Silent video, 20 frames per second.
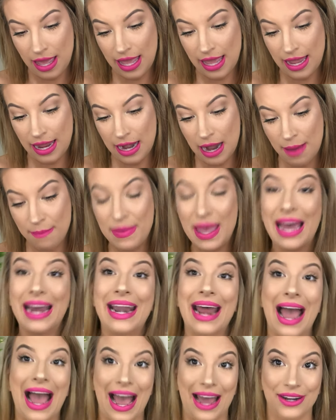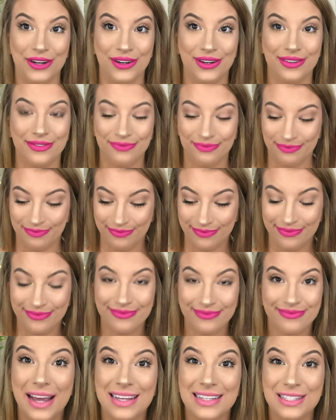In Manhattan.
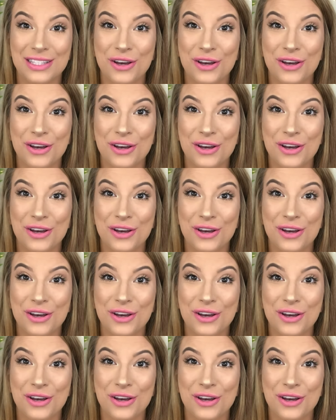Okay,